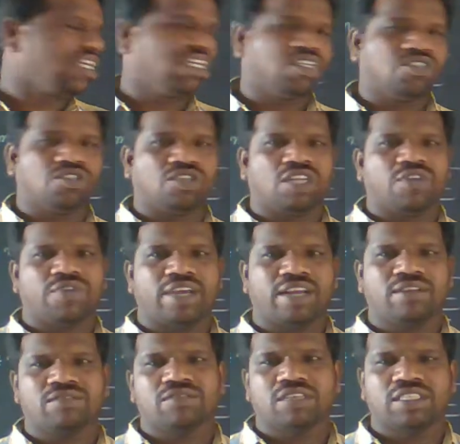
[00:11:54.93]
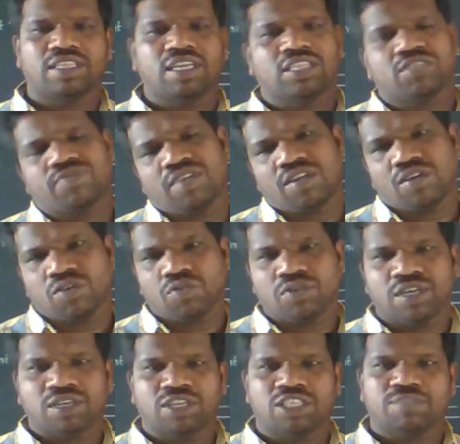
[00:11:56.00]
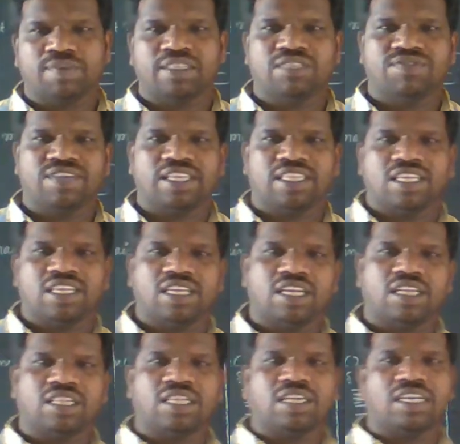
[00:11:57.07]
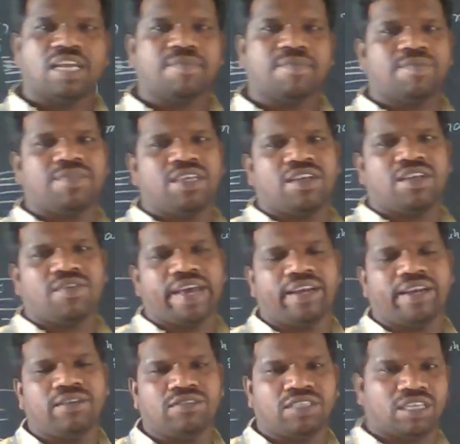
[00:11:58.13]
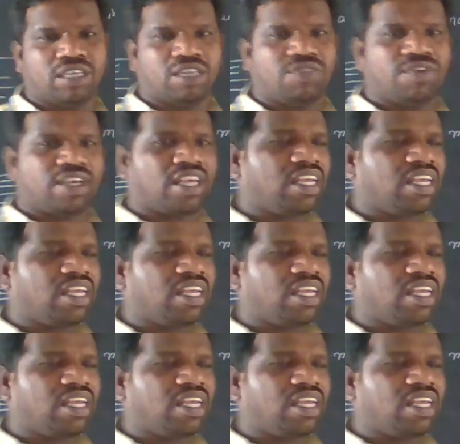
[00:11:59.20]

zero values. That's why no need to specifying that type of the values here. Okay.